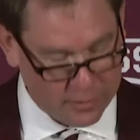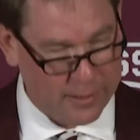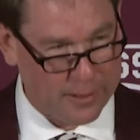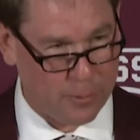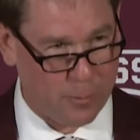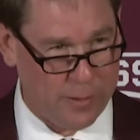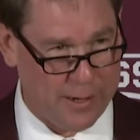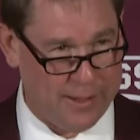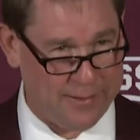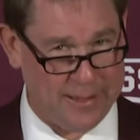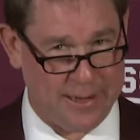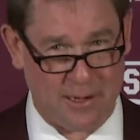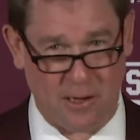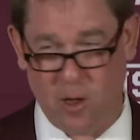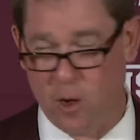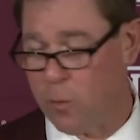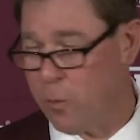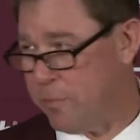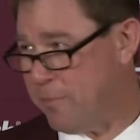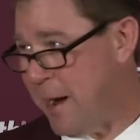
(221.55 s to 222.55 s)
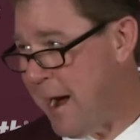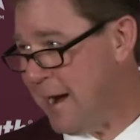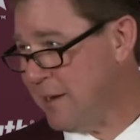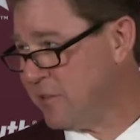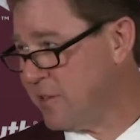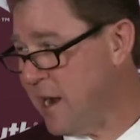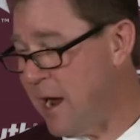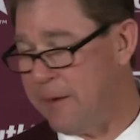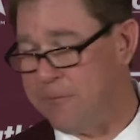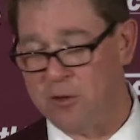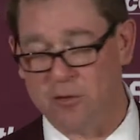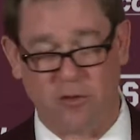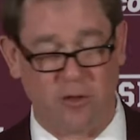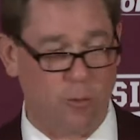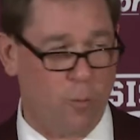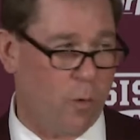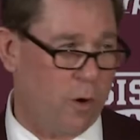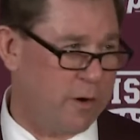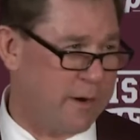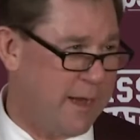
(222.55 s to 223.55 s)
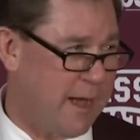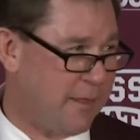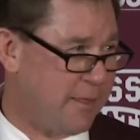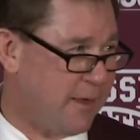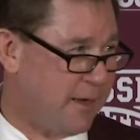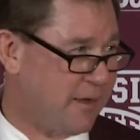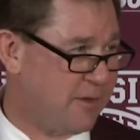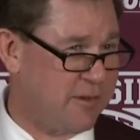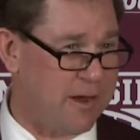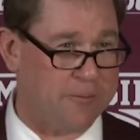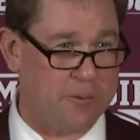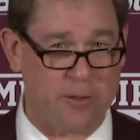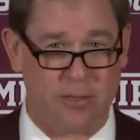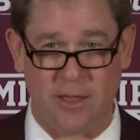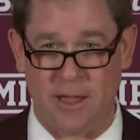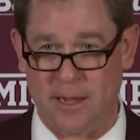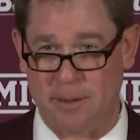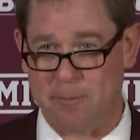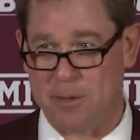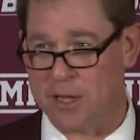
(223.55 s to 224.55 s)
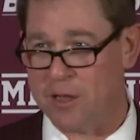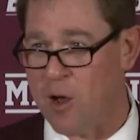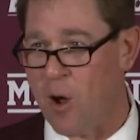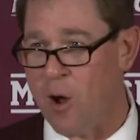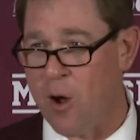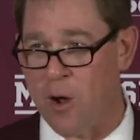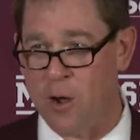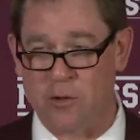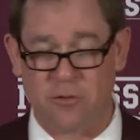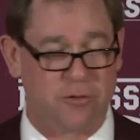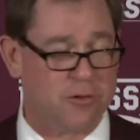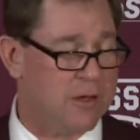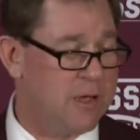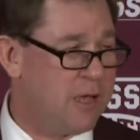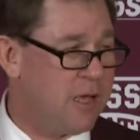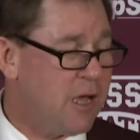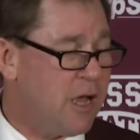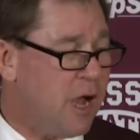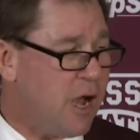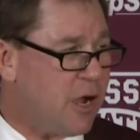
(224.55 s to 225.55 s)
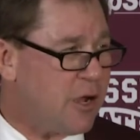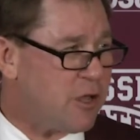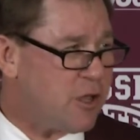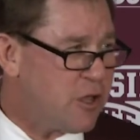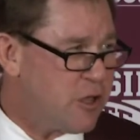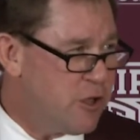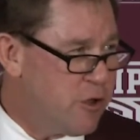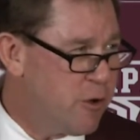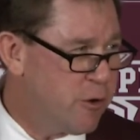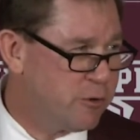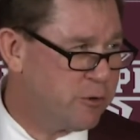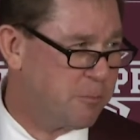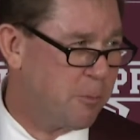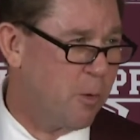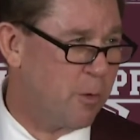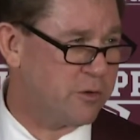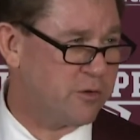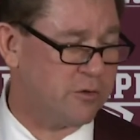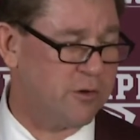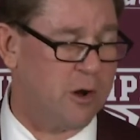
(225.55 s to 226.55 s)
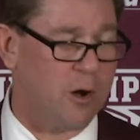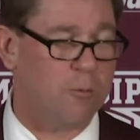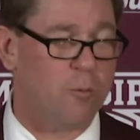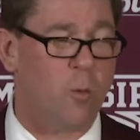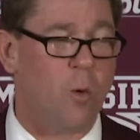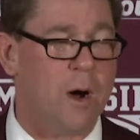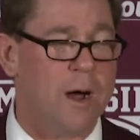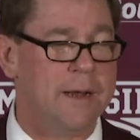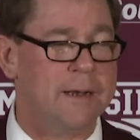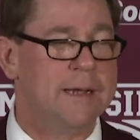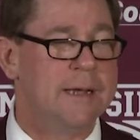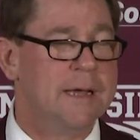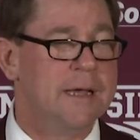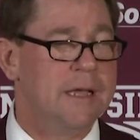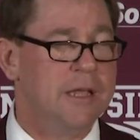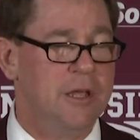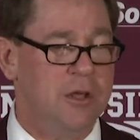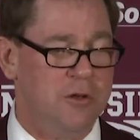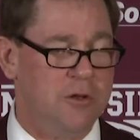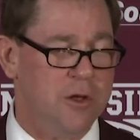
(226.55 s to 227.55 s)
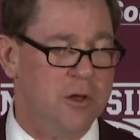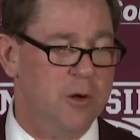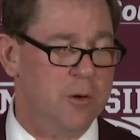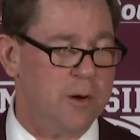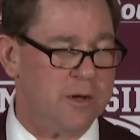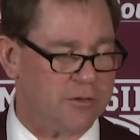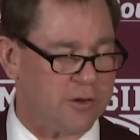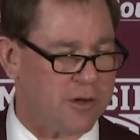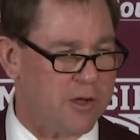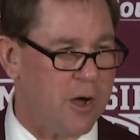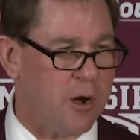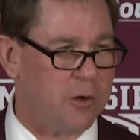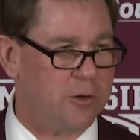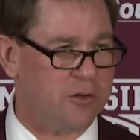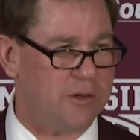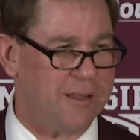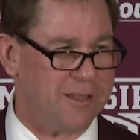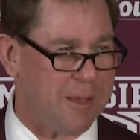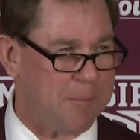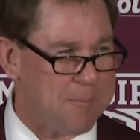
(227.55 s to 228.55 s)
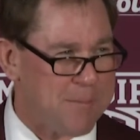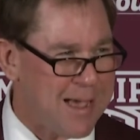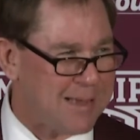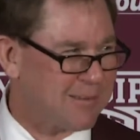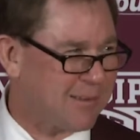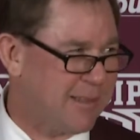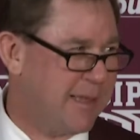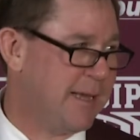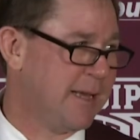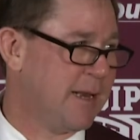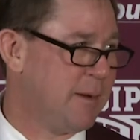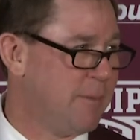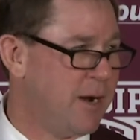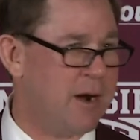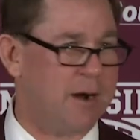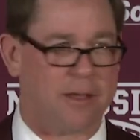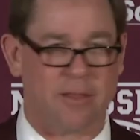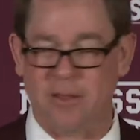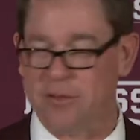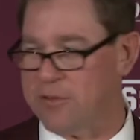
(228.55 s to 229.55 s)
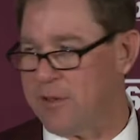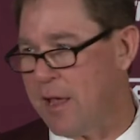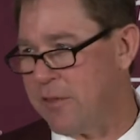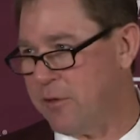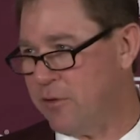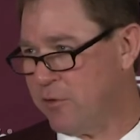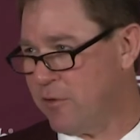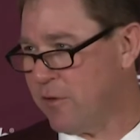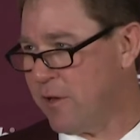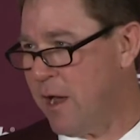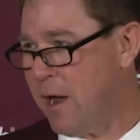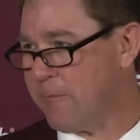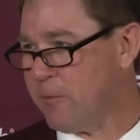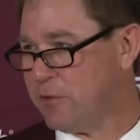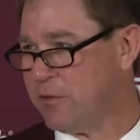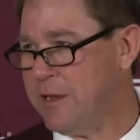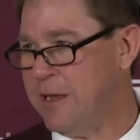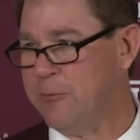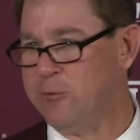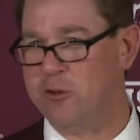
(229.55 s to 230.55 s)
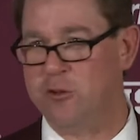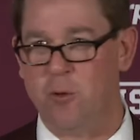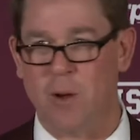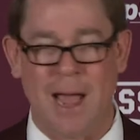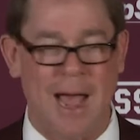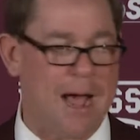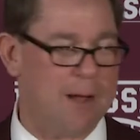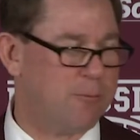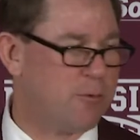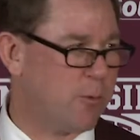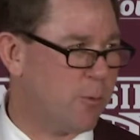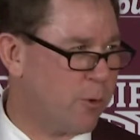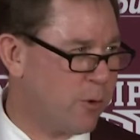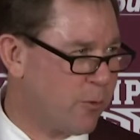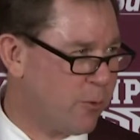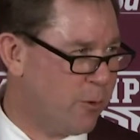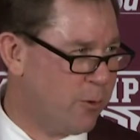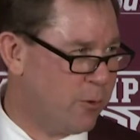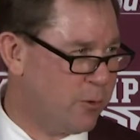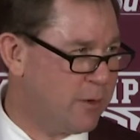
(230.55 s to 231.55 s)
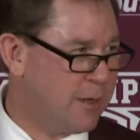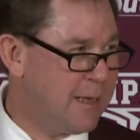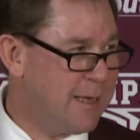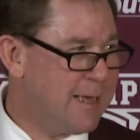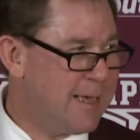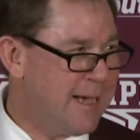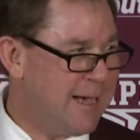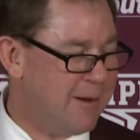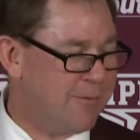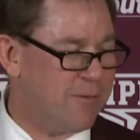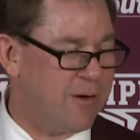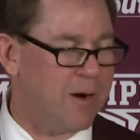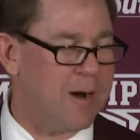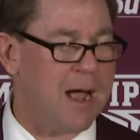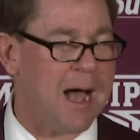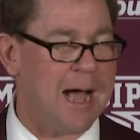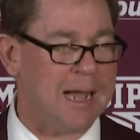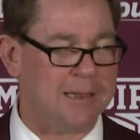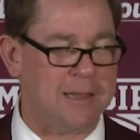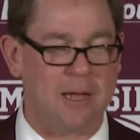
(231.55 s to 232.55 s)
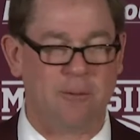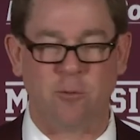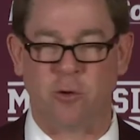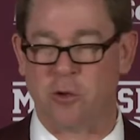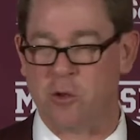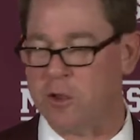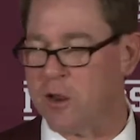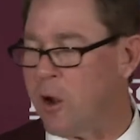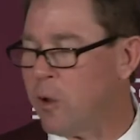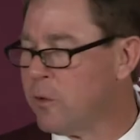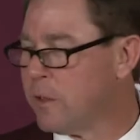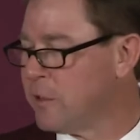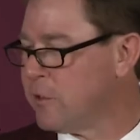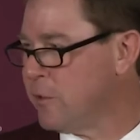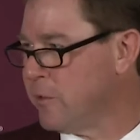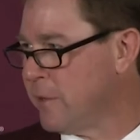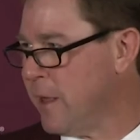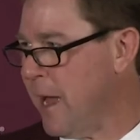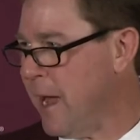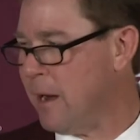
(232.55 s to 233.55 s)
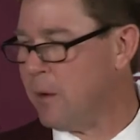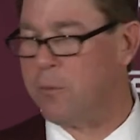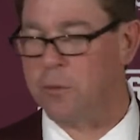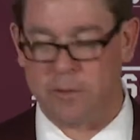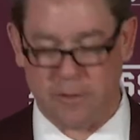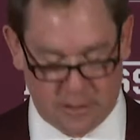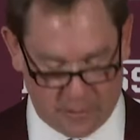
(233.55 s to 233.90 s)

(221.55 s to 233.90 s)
like we had that. Along with passion, obviously, work ethic is everything, because a huge portion of what you do as a coach in the best league in America, the Southeastern Conference, is you have to recruit at a very high level, and you can only do that with